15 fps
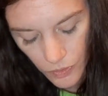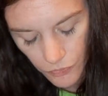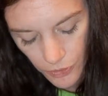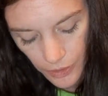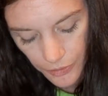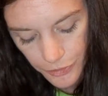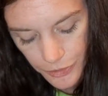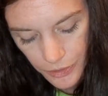
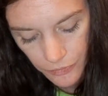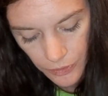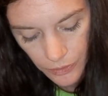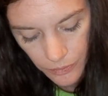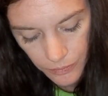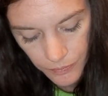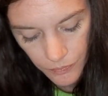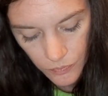For others of
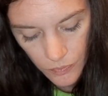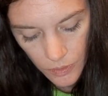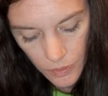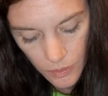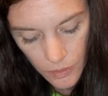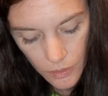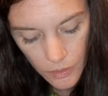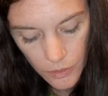you,
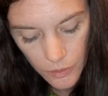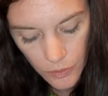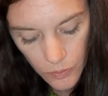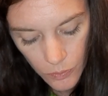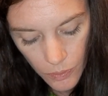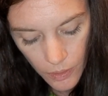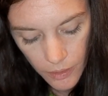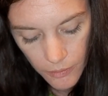
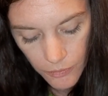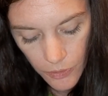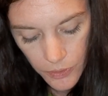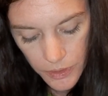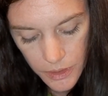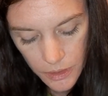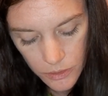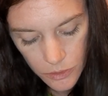you are
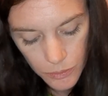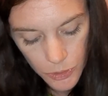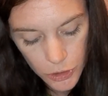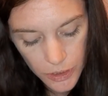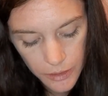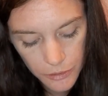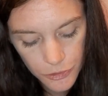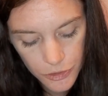focusing too much
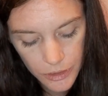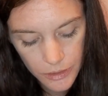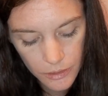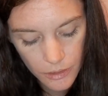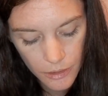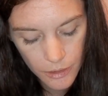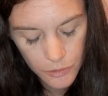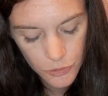
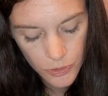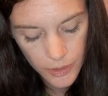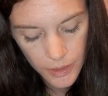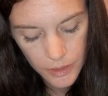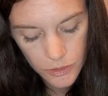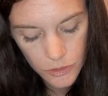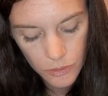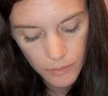energy on
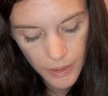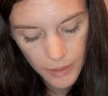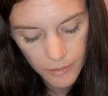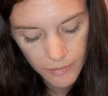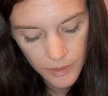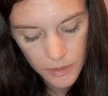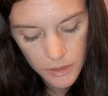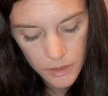trying to
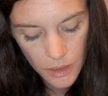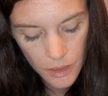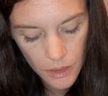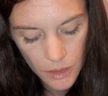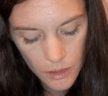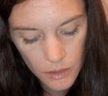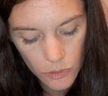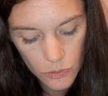manifest
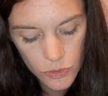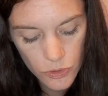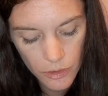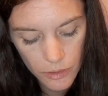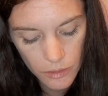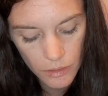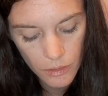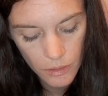a new
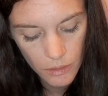start